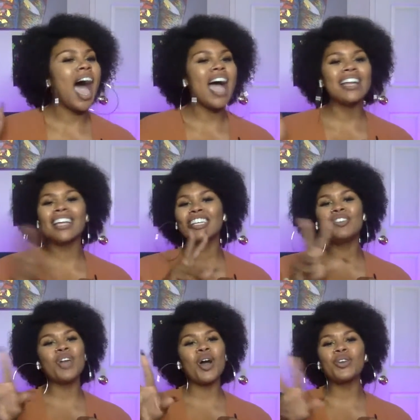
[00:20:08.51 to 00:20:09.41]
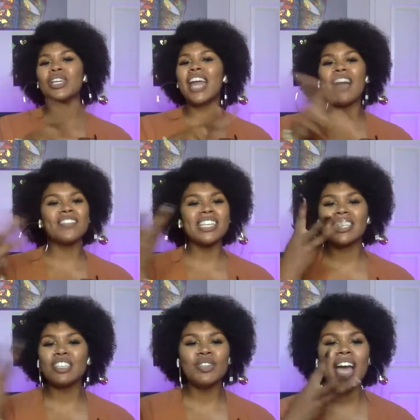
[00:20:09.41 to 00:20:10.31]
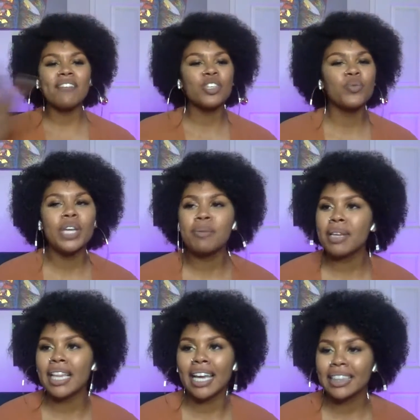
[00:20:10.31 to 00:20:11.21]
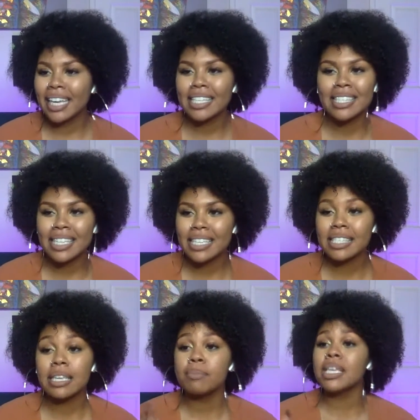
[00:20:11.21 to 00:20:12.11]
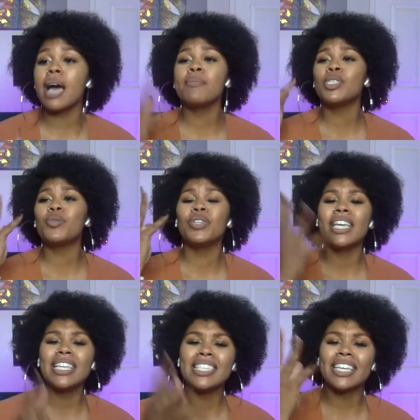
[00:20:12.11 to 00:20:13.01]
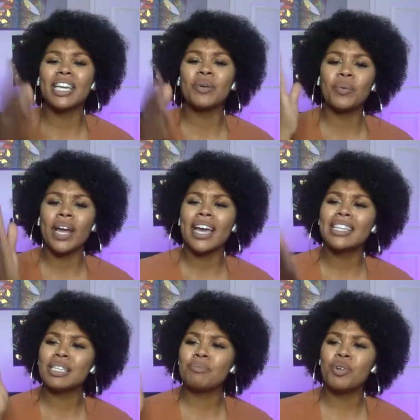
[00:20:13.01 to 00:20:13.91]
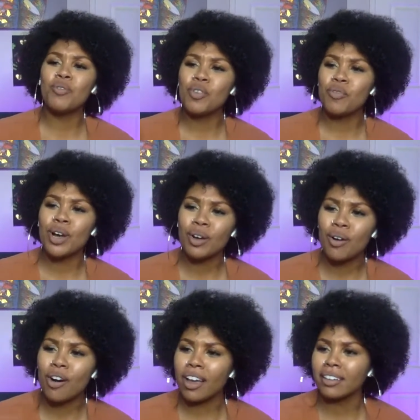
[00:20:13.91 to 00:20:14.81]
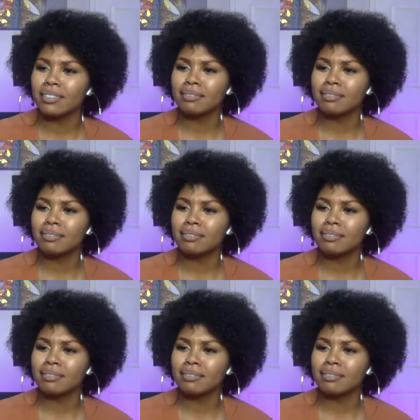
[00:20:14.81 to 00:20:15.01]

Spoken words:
I didn't, you didn't have to read me like that, sis. Sometimes you need to get read to move the fuck on.